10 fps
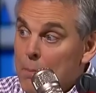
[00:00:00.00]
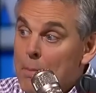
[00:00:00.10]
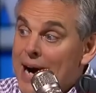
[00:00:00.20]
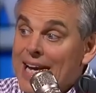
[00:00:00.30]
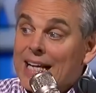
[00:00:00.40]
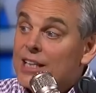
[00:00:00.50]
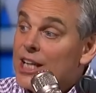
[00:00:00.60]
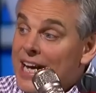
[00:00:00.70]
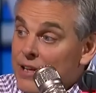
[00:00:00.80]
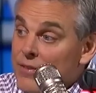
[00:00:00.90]
Mike
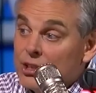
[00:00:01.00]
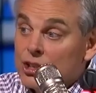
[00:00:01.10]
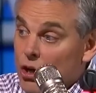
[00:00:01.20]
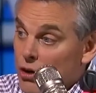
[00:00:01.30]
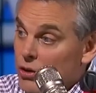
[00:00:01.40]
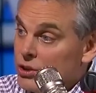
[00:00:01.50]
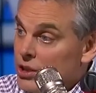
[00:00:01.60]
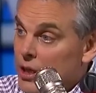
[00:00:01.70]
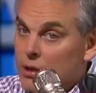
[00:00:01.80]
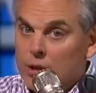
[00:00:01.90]
Glennon, the starter,
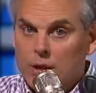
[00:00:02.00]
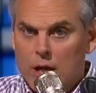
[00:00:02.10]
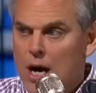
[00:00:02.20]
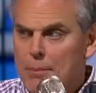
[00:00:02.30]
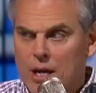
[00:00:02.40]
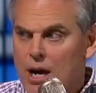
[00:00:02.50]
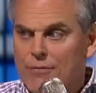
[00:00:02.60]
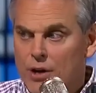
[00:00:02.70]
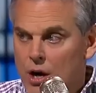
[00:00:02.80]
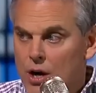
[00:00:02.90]
said, "You caught me
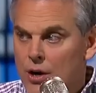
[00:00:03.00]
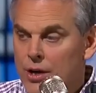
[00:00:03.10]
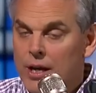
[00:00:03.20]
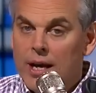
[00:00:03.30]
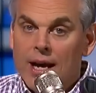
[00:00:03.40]
off guard.